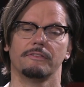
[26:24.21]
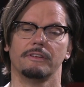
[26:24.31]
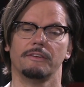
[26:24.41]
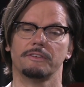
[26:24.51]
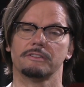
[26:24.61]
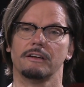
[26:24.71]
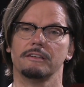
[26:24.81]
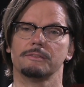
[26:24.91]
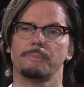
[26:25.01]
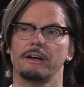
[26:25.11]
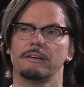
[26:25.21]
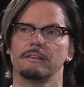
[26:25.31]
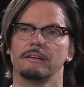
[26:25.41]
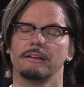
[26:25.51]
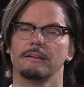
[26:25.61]
if it's not inspired
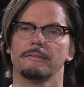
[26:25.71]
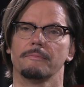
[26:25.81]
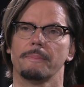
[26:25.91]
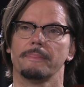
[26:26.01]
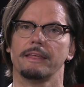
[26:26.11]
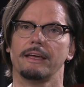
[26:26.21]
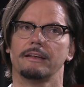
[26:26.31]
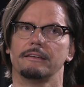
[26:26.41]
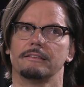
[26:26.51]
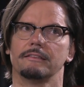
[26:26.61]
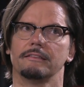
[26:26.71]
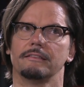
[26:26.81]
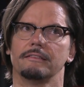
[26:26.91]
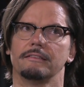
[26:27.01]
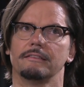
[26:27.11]
and
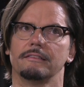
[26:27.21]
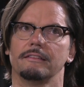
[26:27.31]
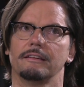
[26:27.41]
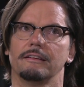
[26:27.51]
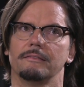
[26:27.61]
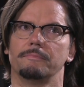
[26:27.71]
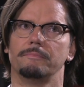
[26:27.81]
uh,